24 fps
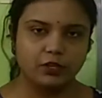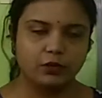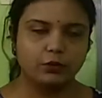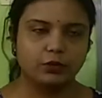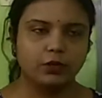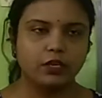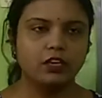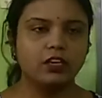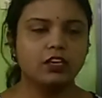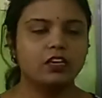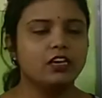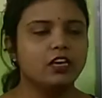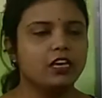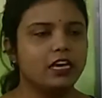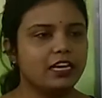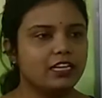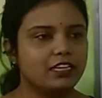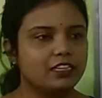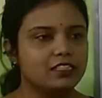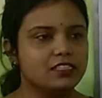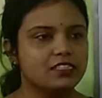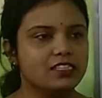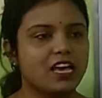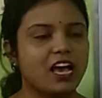Okay, it
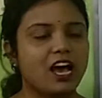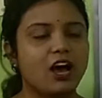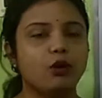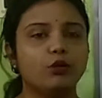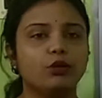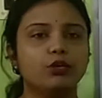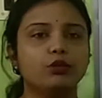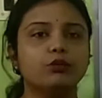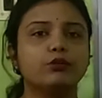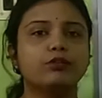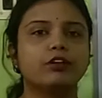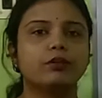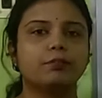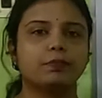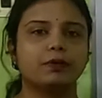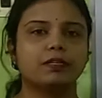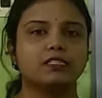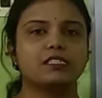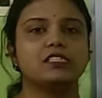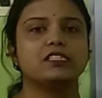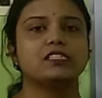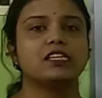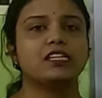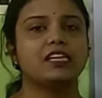is how you
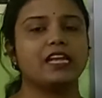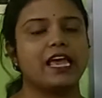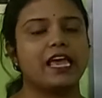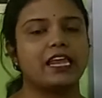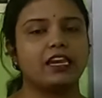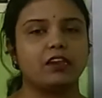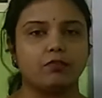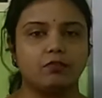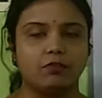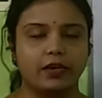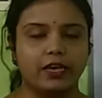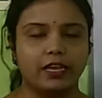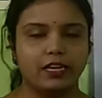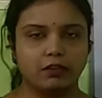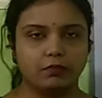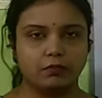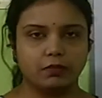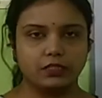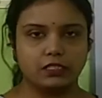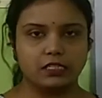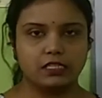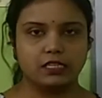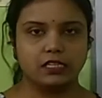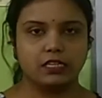represent an
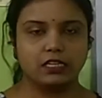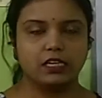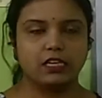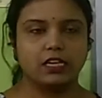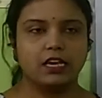element.